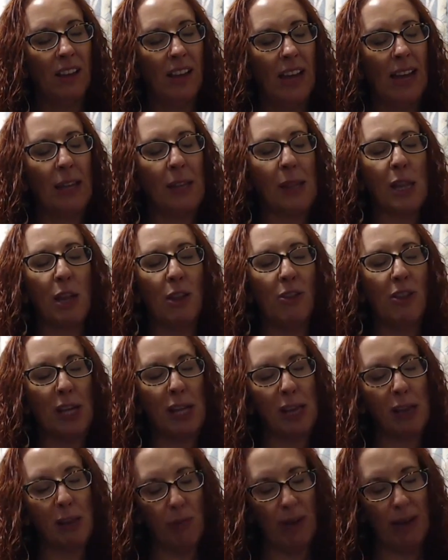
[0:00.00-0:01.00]
And so
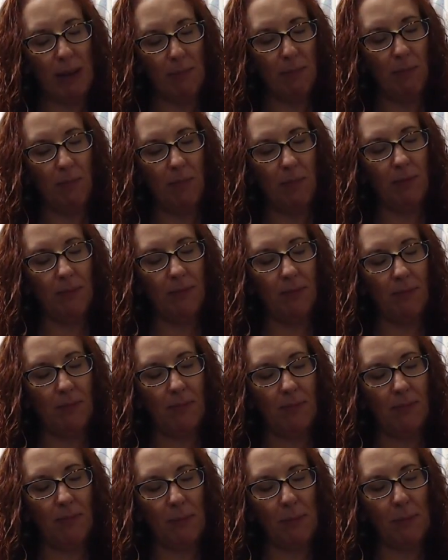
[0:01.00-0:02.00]
this sweet
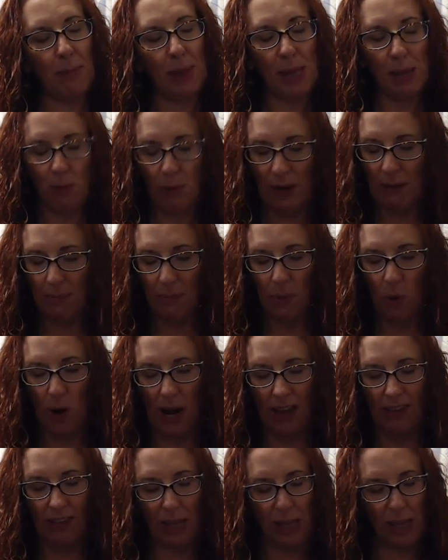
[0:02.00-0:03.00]

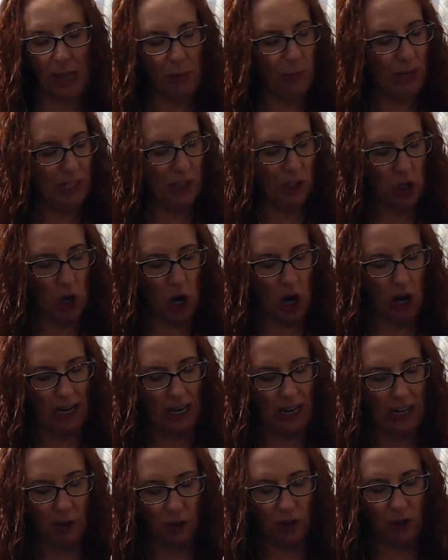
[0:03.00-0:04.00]
boy, this sweet dog
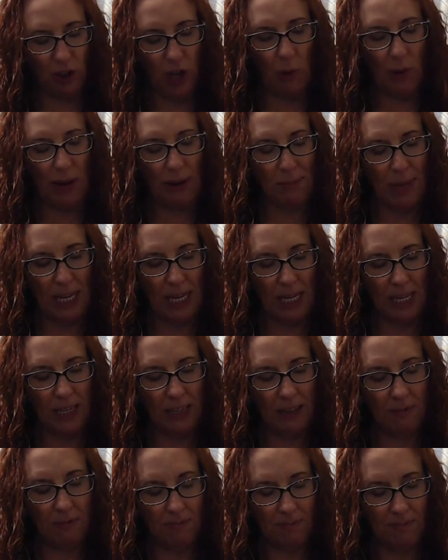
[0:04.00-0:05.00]
is showing
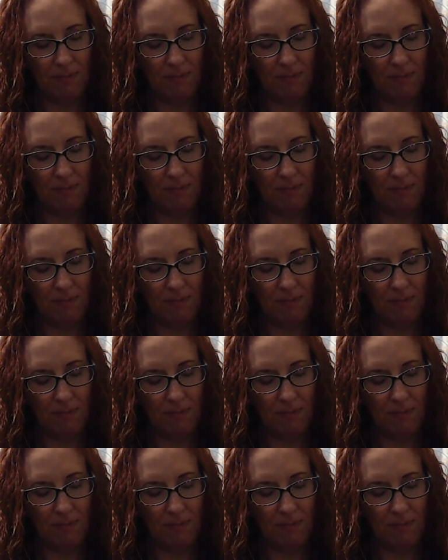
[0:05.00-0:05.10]
me